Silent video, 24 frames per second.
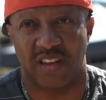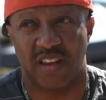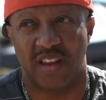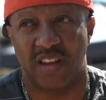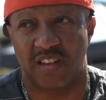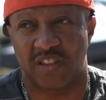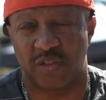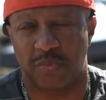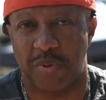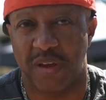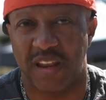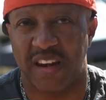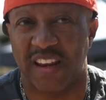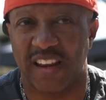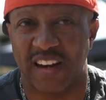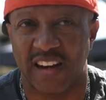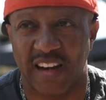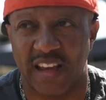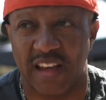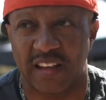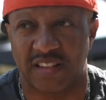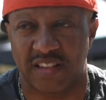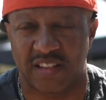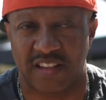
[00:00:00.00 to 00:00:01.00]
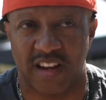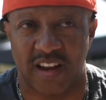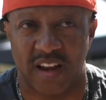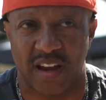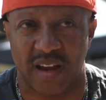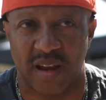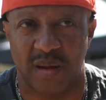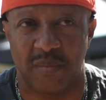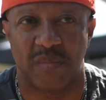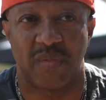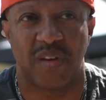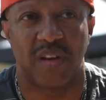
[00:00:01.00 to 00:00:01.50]
and spending less
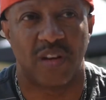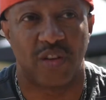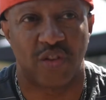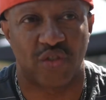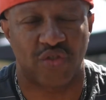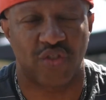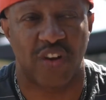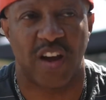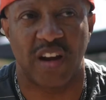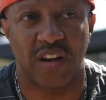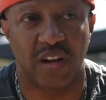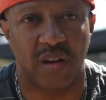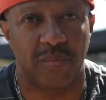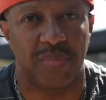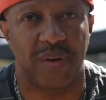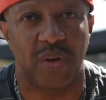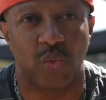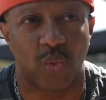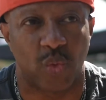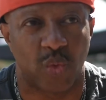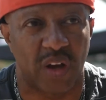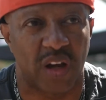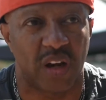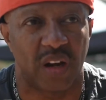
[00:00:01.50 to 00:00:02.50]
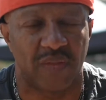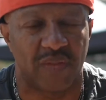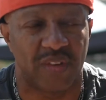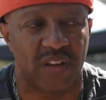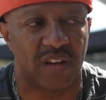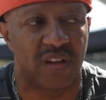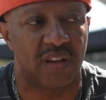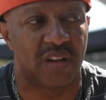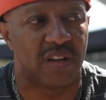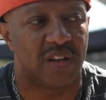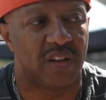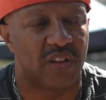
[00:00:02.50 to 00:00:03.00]
time trying to be relevant